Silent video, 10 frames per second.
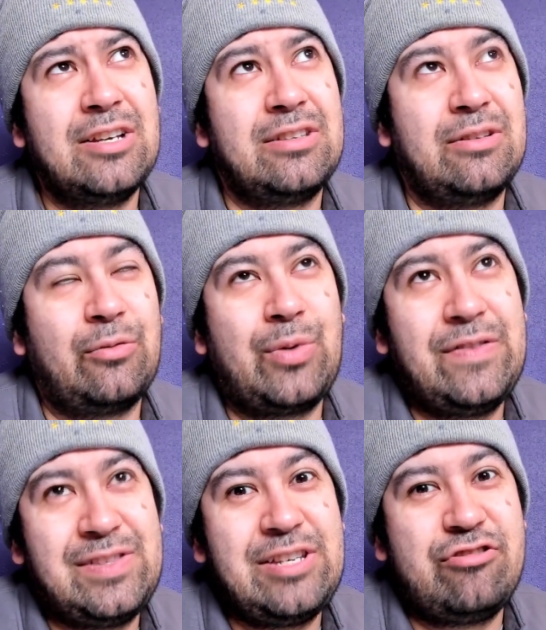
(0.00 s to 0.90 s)
We've
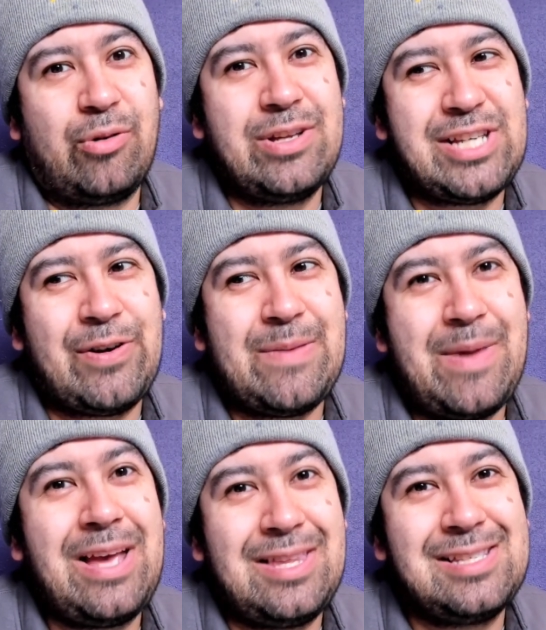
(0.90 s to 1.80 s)
seen Troy Terry
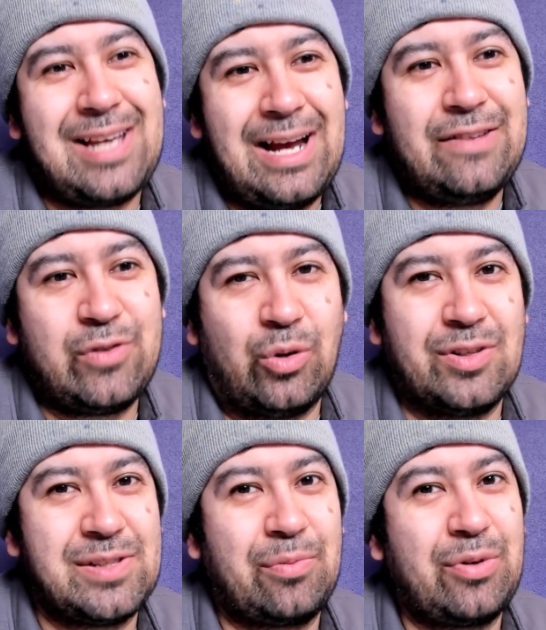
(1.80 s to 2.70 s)
make these kind of goals
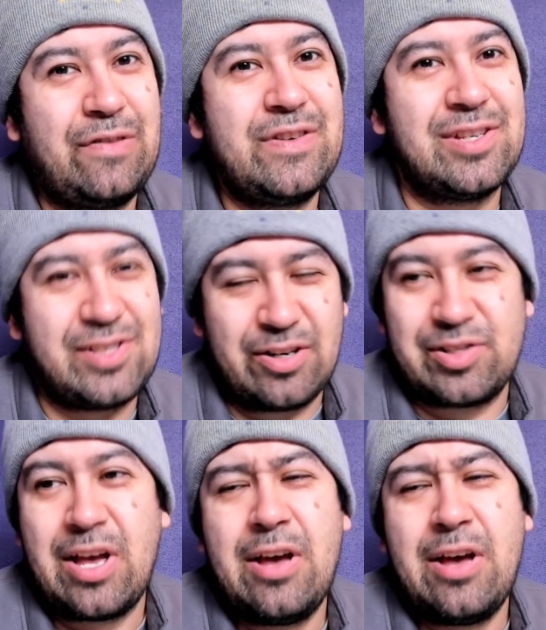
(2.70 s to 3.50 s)
in previous years.